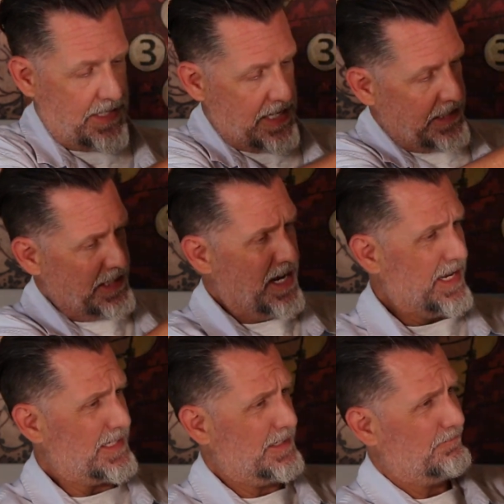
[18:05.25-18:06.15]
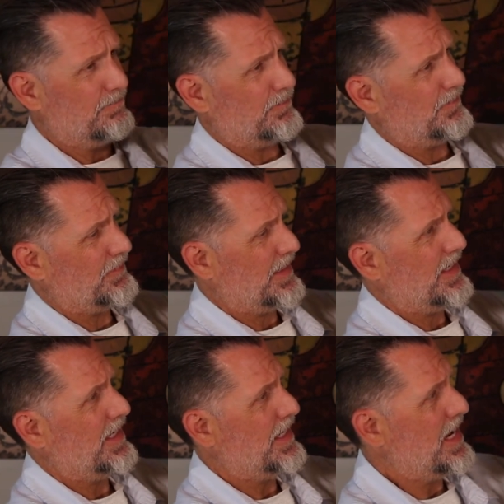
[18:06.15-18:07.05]
I did not.
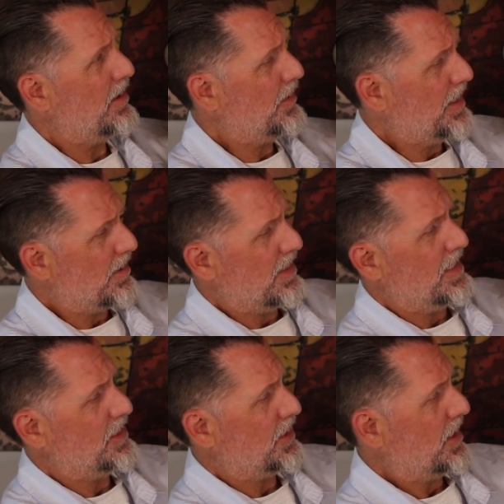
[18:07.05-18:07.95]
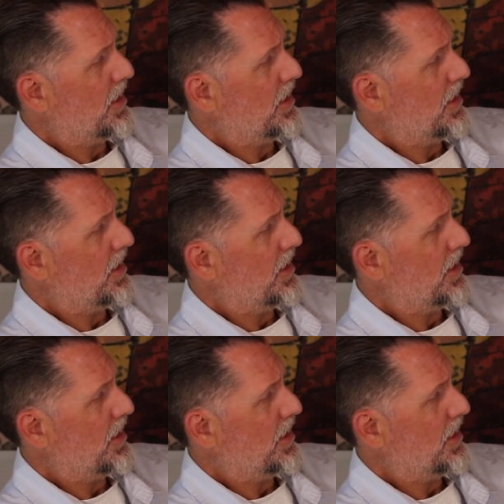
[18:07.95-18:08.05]
And now there is